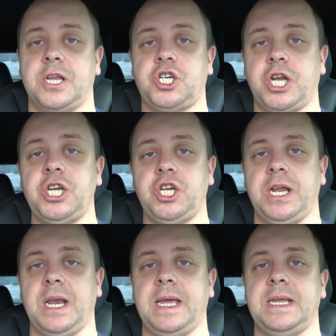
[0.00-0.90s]

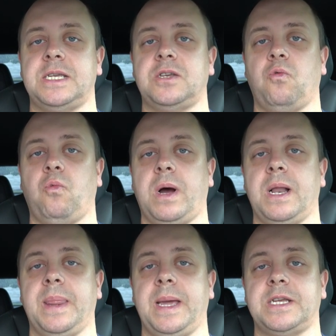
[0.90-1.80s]
changing lanes
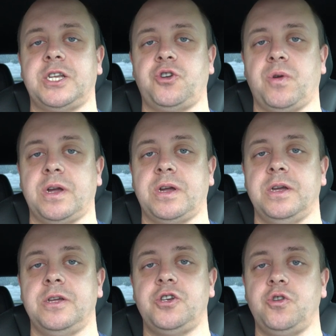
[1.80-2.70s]
while there's a truck
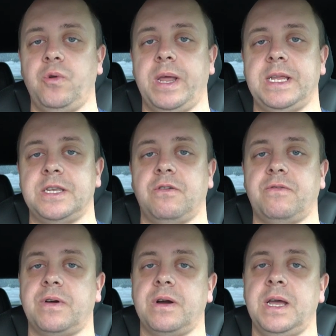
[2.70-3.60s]
two lanes
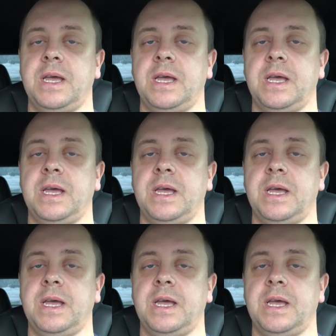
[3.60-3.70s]
over,